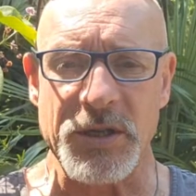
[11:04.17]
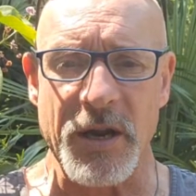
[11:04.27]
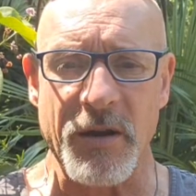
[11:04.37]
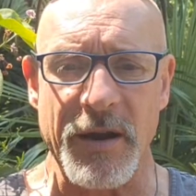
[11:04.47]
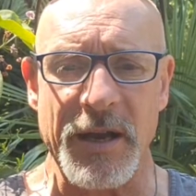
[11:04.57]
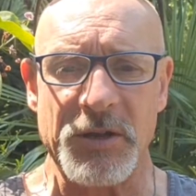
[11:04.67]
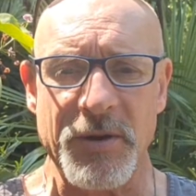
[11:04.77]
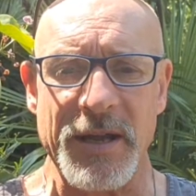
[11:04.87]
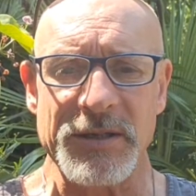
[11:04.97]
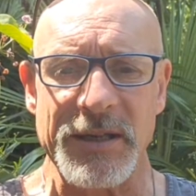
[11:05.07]
air, and it
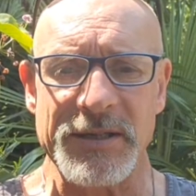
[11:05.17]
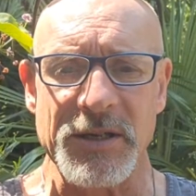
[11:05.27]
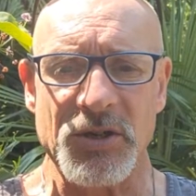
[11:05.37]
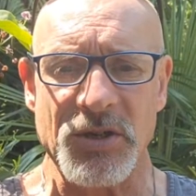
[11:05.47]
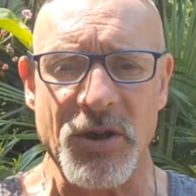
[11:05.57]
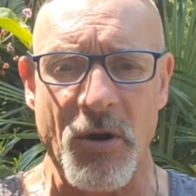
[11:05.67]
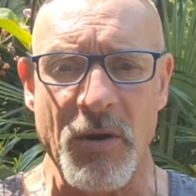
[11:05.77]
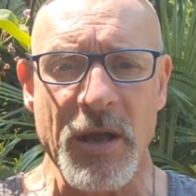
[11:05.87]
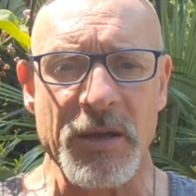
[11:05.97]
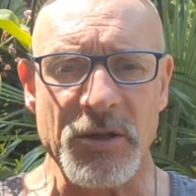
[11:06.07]
translates into snow.
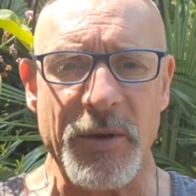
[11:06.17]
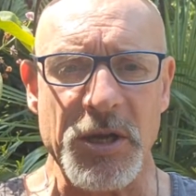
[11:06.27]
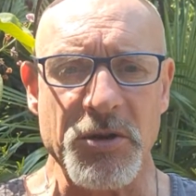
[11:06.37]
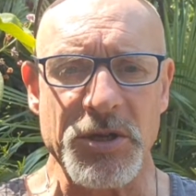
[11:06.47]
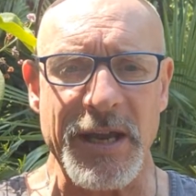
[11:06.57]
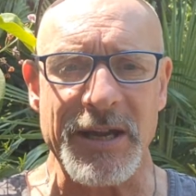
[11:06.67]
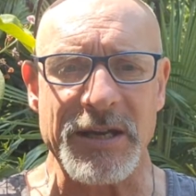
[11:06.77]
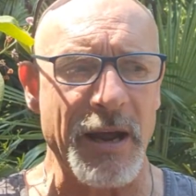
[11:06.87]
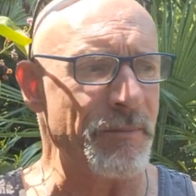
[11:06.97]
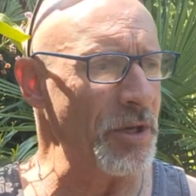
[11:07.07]
So we can usually get
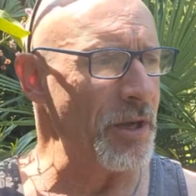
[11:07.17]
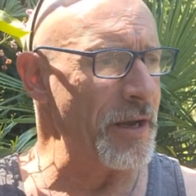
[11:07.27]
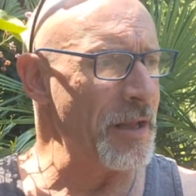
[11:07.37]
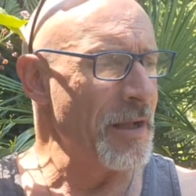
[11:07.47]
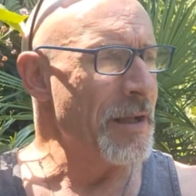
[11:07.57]
dumped on.